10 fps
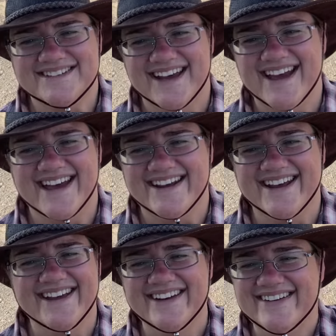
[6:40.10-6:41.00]
God.
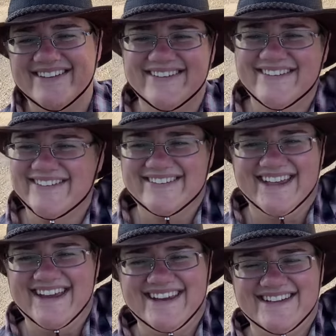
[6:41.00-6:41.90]

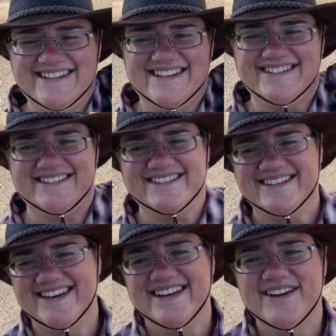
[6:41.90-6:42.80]
Thank you, Jesus.
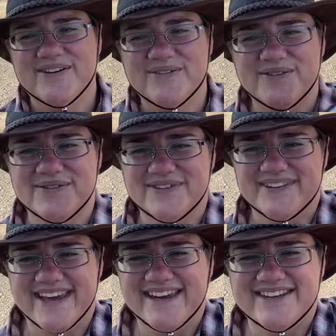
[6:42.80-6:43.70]
Woo,
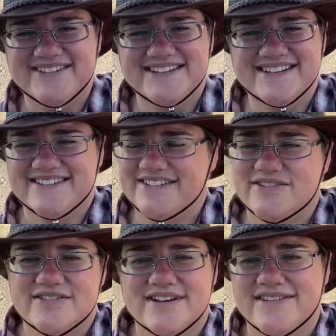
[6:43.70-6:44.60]
thank you, Jesus.
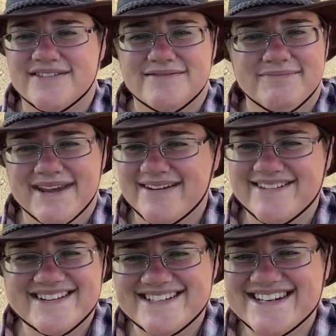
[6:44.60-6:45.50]
There's nothing better
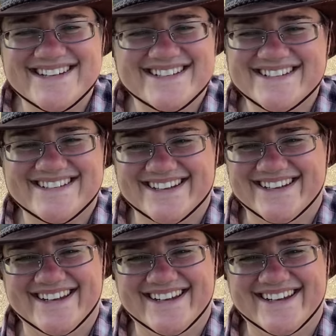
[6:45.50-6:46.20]
than Jesus